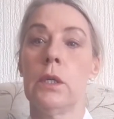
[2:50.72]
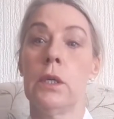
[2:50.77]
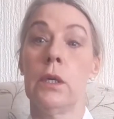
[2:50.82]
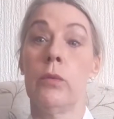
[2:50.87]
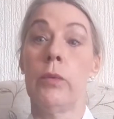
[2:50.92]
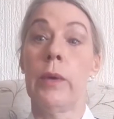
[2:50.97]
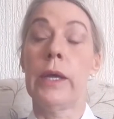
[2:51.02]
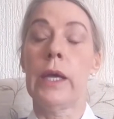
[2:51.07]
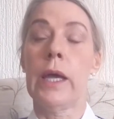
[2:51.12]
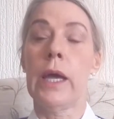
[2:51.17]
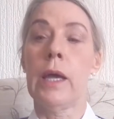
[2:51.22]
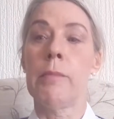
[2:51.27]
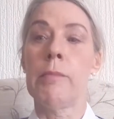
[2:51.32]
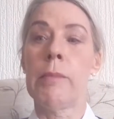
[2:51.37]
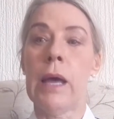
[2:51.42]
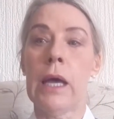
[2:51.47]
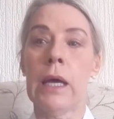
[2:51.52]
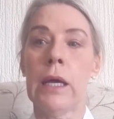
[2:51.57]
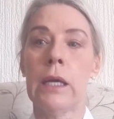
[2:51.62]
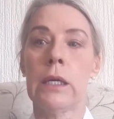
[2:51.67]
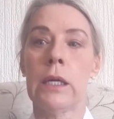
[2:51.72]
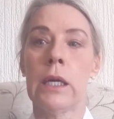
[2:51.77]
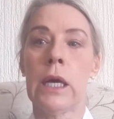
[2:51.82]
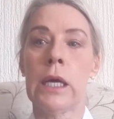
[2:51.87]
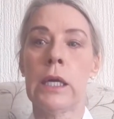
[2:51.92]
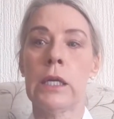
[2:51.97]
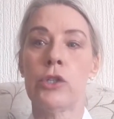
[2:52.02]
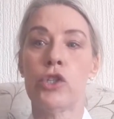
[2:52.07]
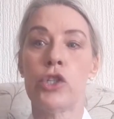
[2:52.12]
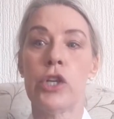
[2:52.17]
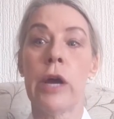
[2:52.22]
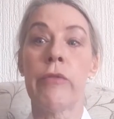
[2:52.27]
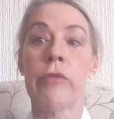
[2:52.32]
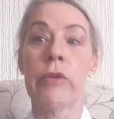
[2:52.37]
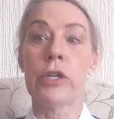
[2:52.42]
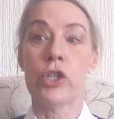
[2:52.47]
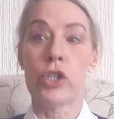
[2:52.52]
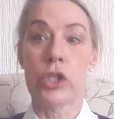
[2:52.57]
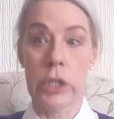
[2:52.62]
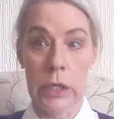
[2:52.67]
We came back and I
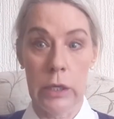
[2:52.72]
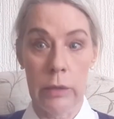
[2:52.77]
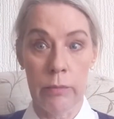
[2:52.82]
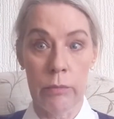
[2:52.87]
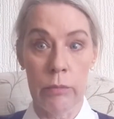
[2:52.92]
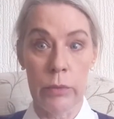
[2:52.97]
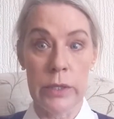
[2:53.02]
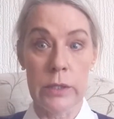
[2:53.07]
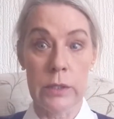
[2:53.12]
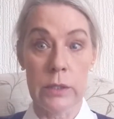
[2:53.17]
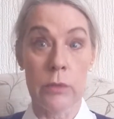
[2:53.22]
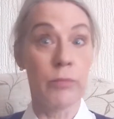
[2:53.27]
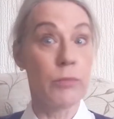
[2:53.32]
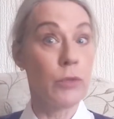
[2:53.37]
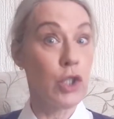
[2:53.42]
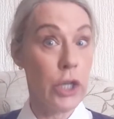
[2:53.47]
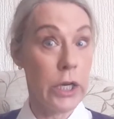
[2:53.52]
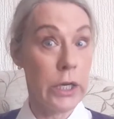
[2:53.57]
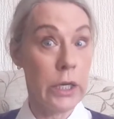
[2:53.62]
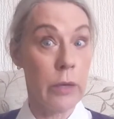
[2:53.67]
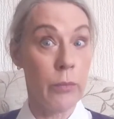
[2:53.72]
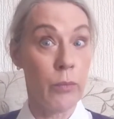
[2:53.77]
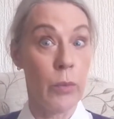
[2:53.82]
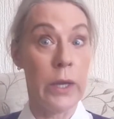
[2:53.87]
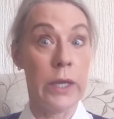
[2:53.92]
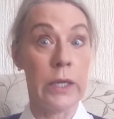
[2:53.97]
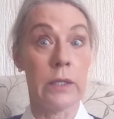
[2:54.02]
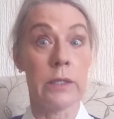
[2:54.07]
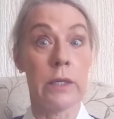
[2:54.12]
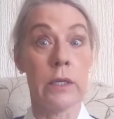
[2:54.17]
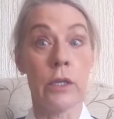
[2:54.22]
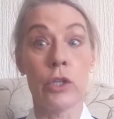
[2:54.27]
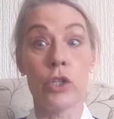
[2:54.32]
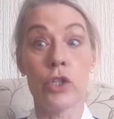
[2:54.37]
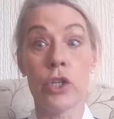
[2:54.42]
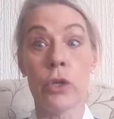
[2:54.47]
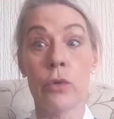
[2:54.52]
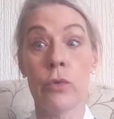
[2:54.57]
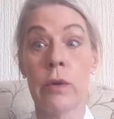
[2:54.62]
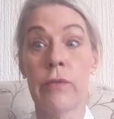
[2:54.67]
cherished him with some chicken wings in a
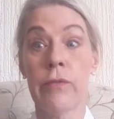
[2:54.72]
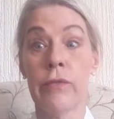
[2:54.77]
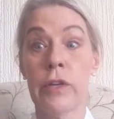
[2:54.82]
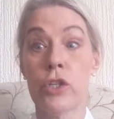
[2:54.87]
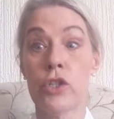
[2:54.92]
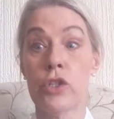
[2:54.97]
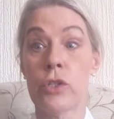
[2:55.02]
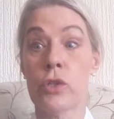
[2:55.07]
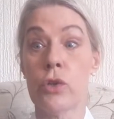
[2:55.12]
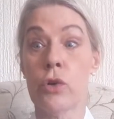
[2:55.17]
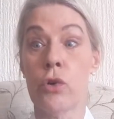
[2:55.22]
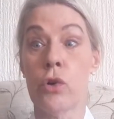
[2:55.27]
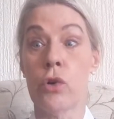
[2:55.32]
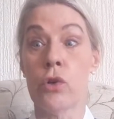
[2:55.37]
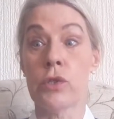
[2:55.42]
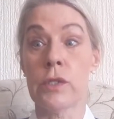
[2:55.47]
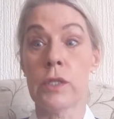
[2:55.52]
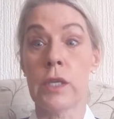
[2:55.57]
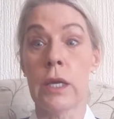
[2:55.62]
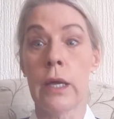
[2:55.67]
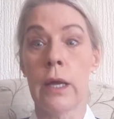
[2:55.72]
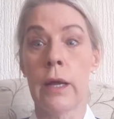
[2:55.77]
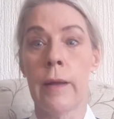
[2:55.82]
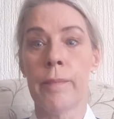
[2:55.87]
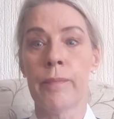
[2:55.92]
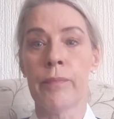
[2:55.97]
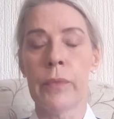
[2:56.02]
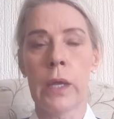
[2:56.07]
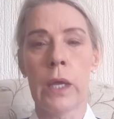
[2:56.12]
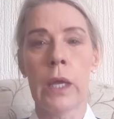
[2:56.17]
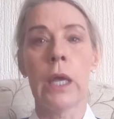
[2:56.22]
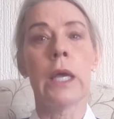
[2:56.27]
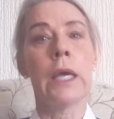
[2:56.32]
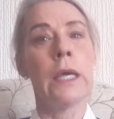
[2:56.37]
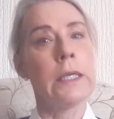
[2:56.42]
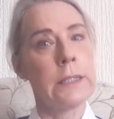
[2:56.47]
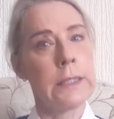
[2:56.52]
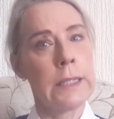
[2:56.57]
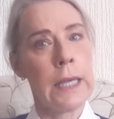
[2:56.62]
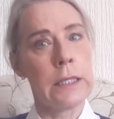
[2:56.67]
tuna fish sauce.
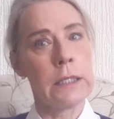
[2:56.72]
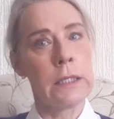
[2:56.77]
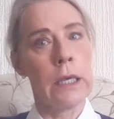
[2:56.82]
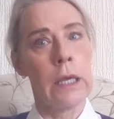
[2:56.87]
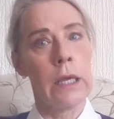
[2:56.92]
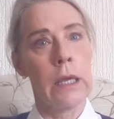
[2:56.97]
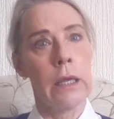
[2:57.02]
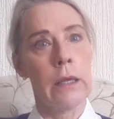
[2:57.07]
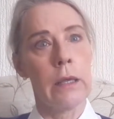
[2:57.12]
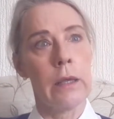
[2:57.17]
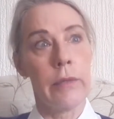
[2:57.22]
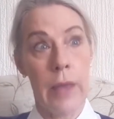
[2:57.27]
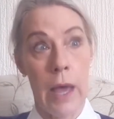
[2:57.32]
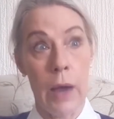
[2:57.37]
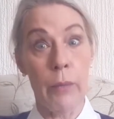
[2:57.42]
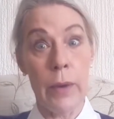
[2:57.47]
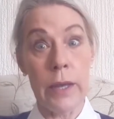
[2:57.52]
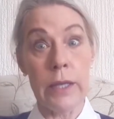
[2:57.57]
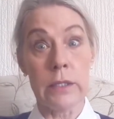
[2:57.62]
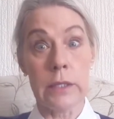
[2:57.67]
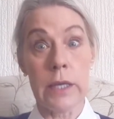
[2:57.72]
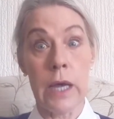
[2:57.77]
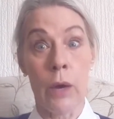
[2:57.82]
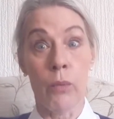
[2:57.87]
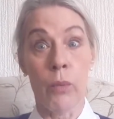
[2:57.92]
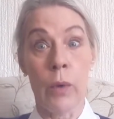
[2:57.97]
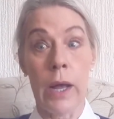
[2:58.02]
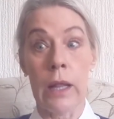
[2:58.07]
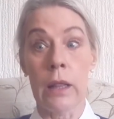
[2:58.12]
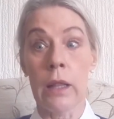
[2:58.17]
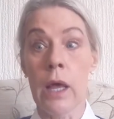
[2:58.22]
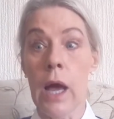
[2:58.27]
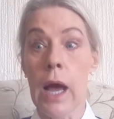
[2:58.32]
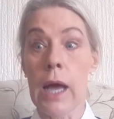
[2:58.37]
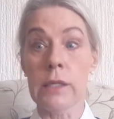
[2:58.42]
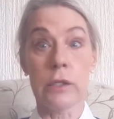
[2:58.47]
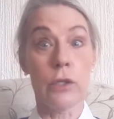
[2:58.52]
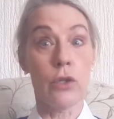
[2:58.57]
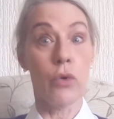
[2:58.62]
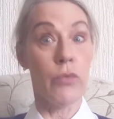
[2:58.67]
He said, "That went down well." I
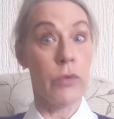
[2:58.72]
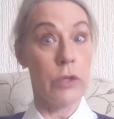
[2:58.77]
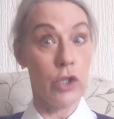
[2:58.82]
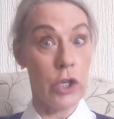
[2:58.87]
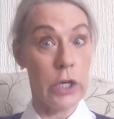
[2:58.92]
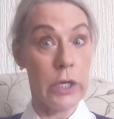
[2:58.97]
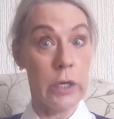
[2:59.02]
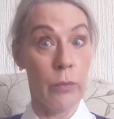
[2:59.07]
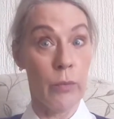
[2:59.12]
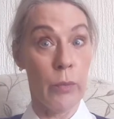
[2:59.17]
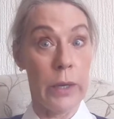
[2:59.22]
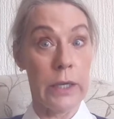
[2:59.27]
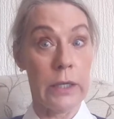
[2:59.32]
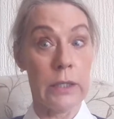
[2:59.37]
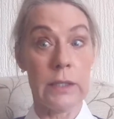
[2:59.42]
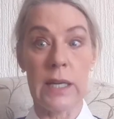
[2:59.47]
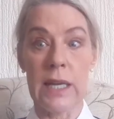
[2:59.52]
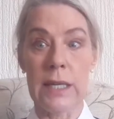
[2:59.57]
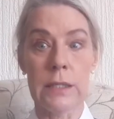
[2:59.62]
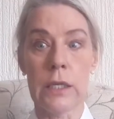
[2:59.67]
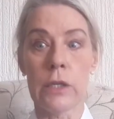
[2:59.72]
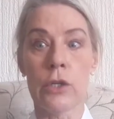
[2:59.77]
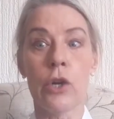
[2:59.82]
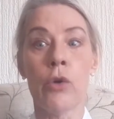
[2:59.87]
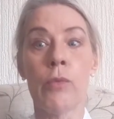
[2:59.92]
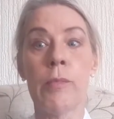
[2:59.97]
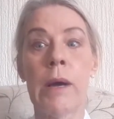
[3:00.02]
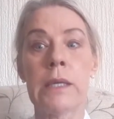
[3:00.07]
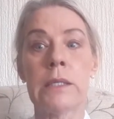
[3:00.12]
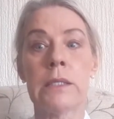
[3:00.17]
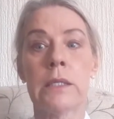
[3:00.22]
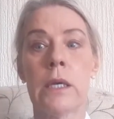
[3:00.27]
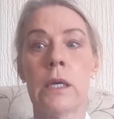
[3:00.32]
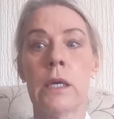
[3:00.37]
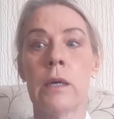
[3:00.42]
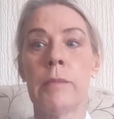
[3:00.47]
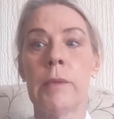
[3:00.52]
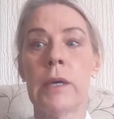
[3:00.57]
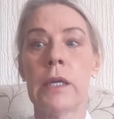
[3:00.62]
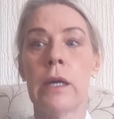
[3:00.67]
said, "Oh, the chicken wings?" He said, "No, my
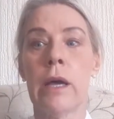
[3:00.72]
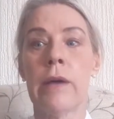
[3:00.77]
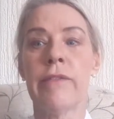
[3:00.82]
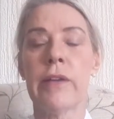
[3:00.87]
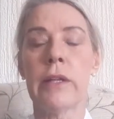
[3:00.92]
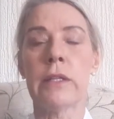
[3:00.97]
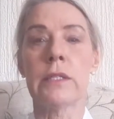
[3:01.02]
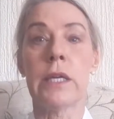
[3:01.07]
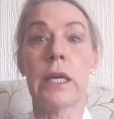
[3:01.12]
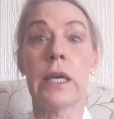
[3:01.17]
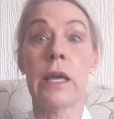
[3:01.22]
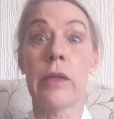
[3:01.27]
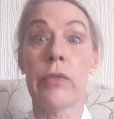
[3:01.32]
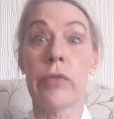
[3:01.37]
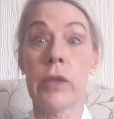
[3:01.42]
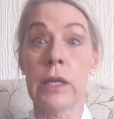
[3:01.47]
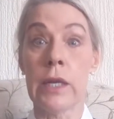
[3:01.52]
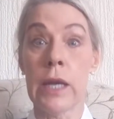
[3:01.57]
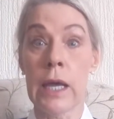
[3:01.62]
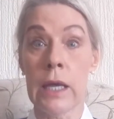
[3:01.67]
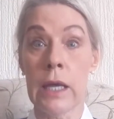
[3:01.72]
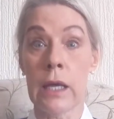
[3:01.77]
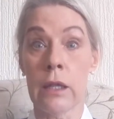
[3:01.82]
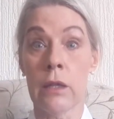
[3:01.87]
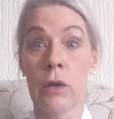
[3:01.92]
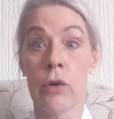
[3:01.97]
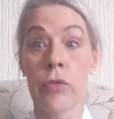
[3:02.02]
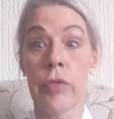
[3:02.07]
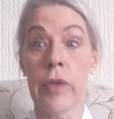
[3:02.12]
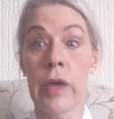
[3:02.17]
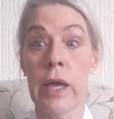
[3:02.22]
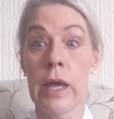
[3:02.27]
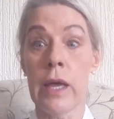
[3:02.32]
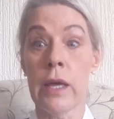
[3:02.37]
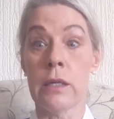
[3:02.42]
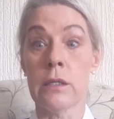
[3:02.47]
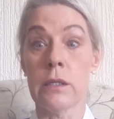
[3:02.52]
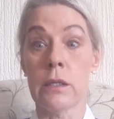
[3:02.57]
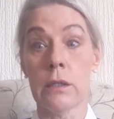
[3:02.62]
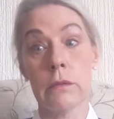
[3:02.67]
sermon. I felt it hit the nail on the
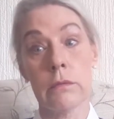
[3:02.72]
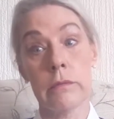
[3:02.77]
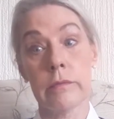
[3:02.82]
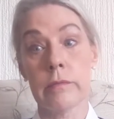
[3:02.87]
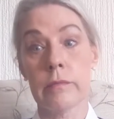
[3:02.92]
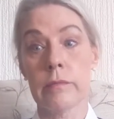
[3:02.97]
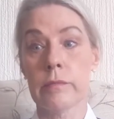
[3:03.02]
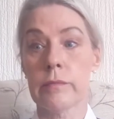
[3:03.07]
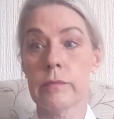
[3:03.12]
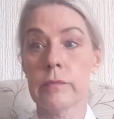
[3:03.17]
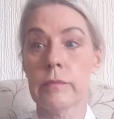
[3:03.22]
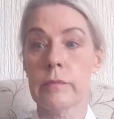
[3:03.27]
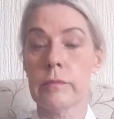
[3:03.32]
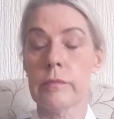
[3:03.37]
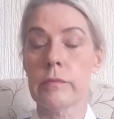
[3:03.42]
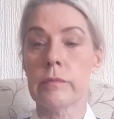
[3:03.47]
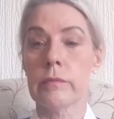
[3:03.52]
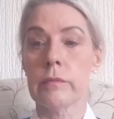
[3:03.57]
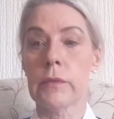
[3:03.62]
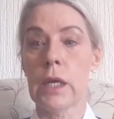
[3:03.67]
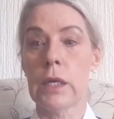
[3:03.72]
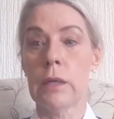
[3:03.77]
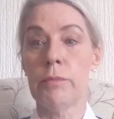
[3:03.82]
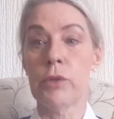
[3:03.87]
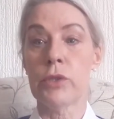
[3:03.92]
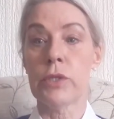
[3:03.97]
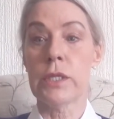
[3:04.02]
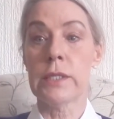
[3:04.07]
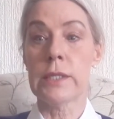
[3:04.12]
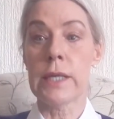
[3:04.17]
head." He put his